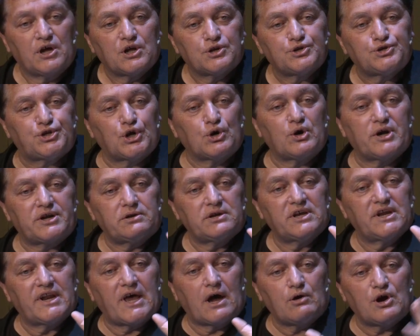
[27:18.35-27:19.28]
Do it in
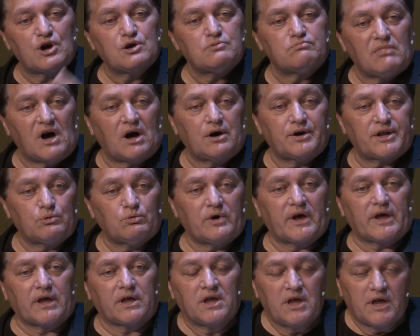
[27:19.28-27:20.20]
our own Māori
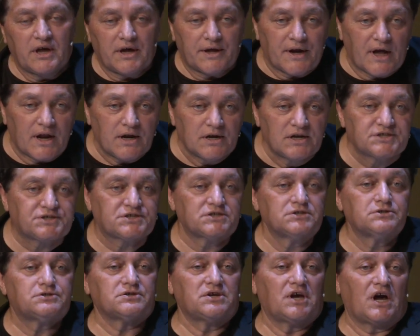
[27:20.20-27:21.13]
way. And I listen
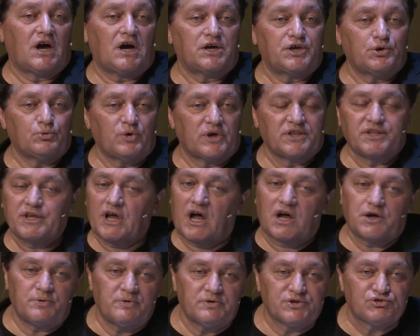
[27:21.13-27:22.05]
to Ngahiwi.
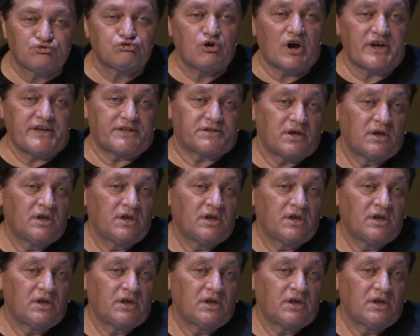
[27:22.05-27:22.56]
Ngahiwi is right.